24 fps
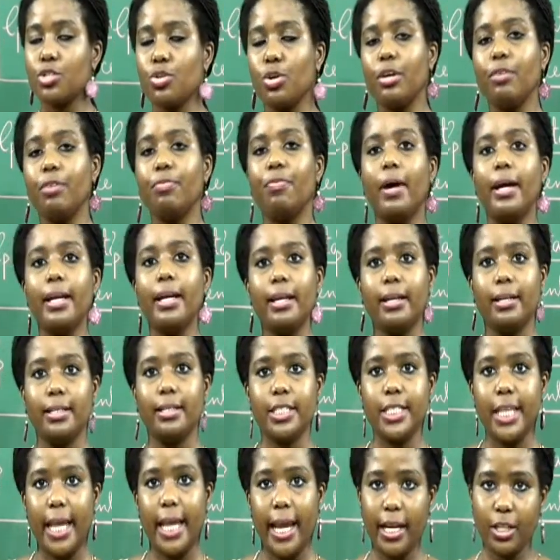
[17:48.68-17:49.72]
So if
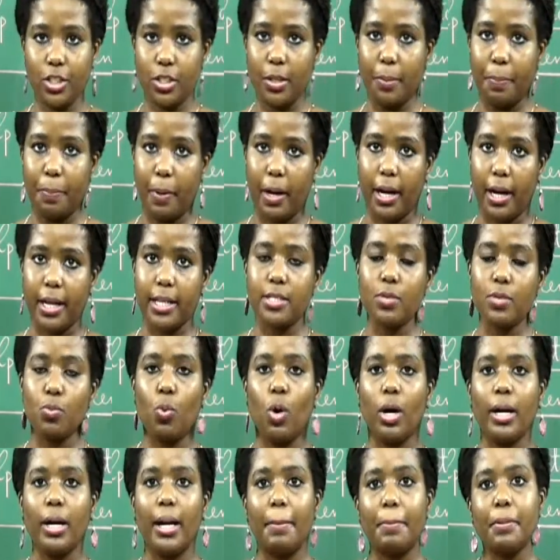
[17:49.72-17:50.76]
I change the price,
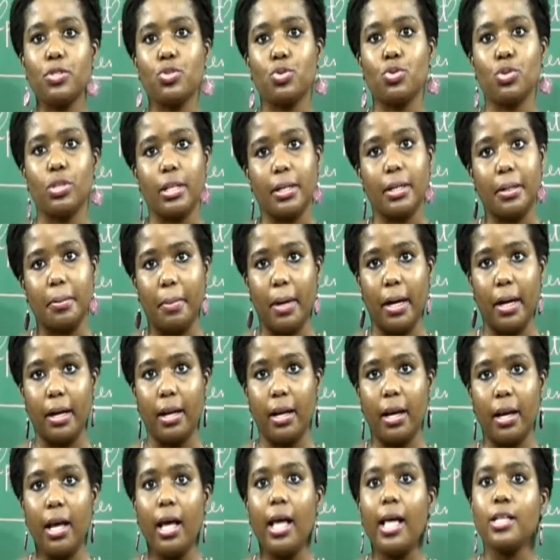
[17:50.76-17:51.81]
what happens to the
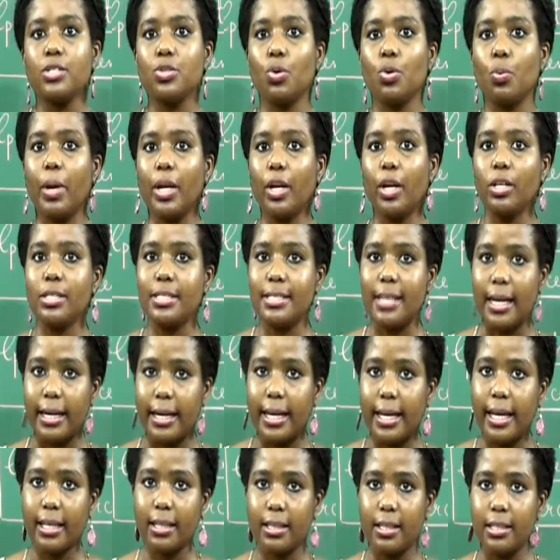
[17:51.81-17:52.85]
demand? So when you're
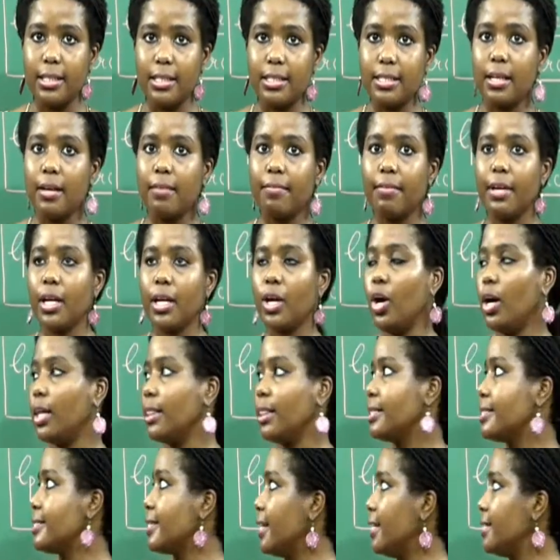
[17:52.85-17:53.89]
studying this, we
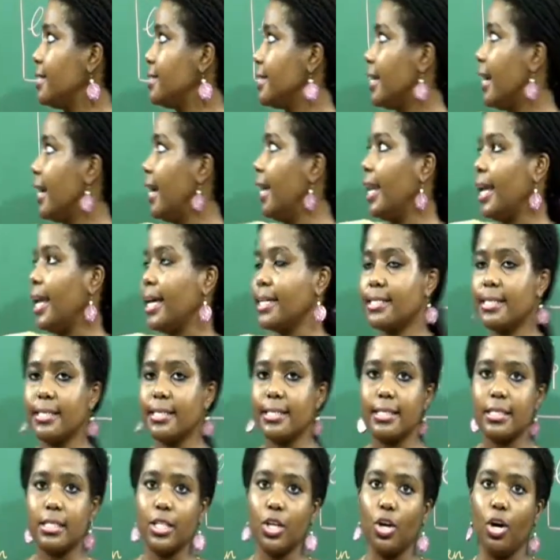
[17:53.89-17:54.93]
call this as
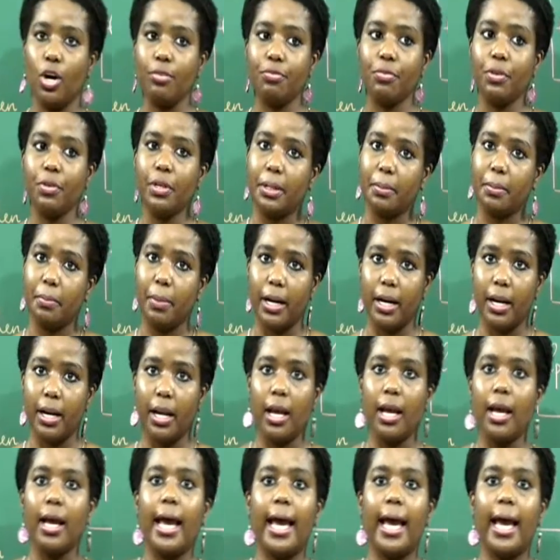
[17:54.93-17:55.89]
elasticity of demand.